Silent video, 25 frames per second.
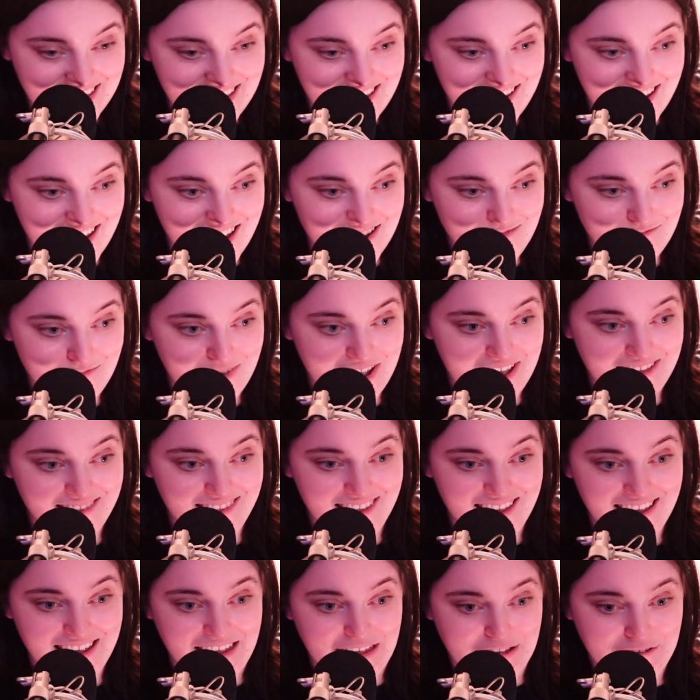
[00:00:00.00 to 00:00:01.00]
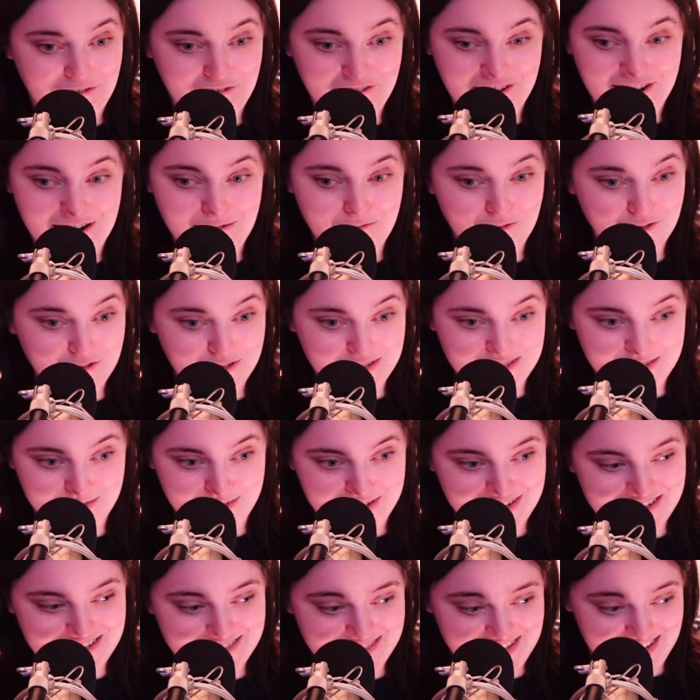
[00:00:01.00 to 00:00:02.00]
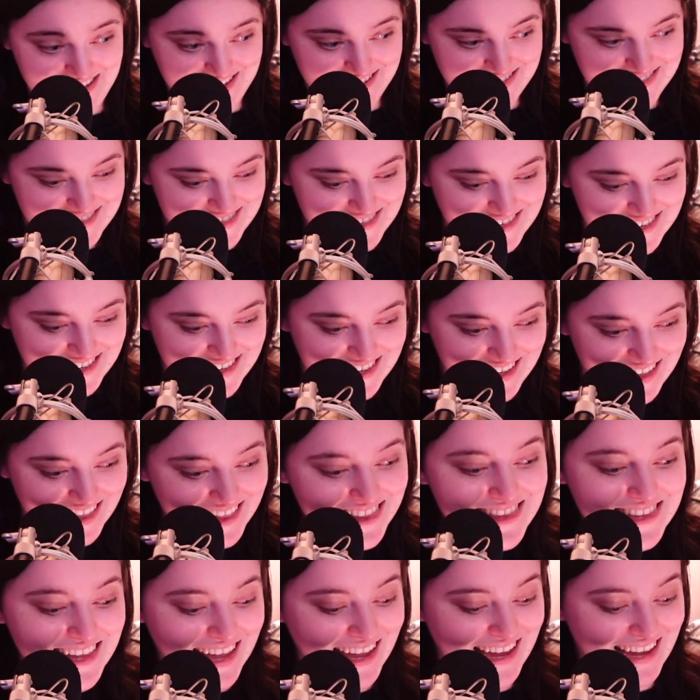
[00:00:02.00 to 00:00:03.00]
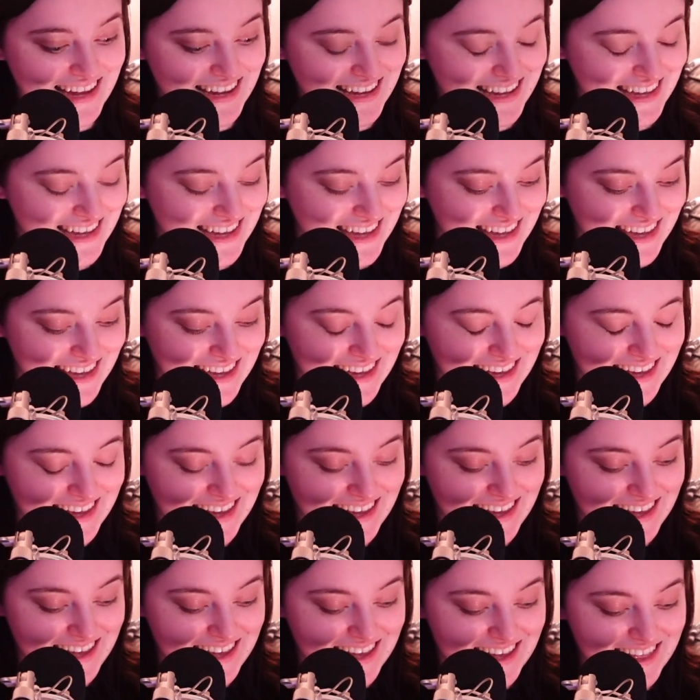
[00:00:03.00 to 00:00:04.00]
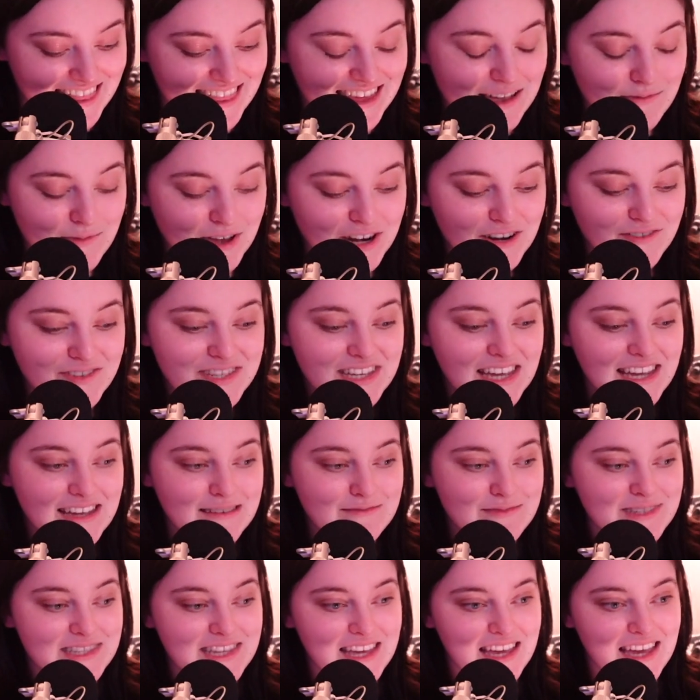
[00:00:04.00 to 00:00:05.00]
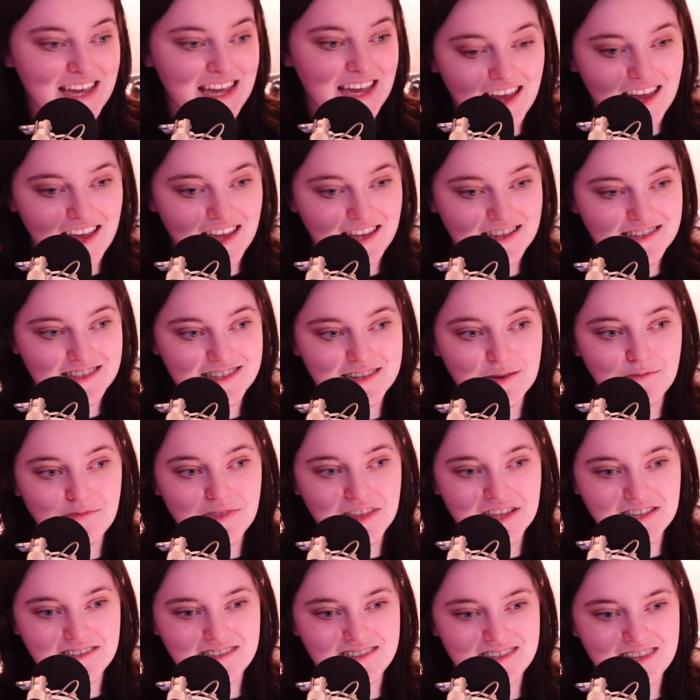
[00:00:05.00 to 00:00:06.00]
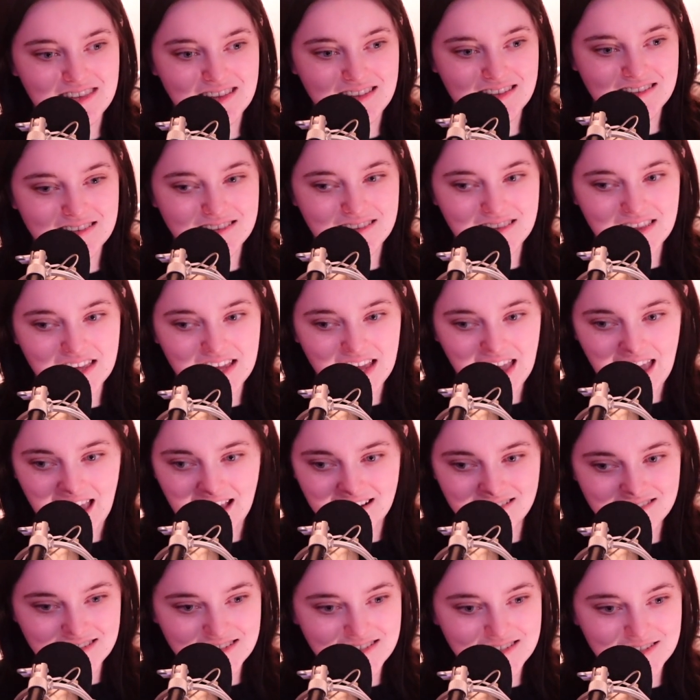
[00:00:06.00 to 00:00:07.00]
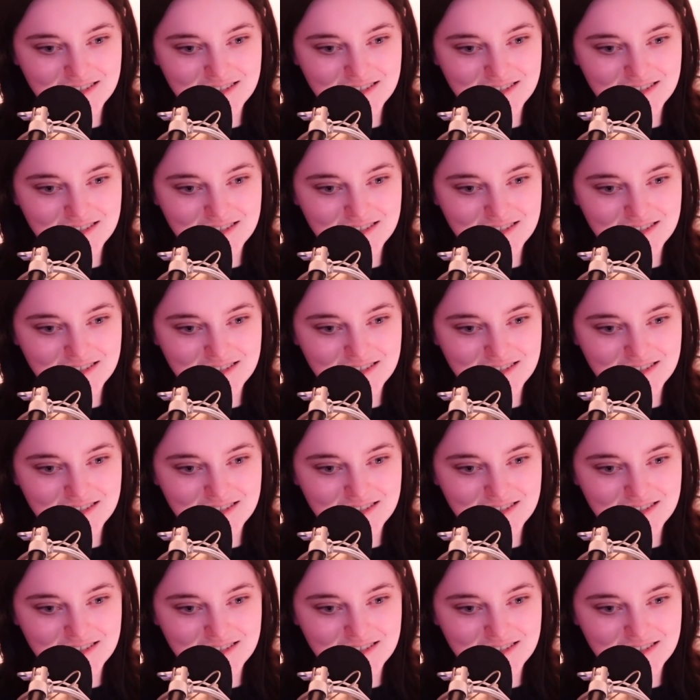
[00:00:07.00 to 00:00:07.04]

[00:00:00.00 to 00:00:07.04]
in my life and I'm only 26. Like, the amount of times that something's like ended,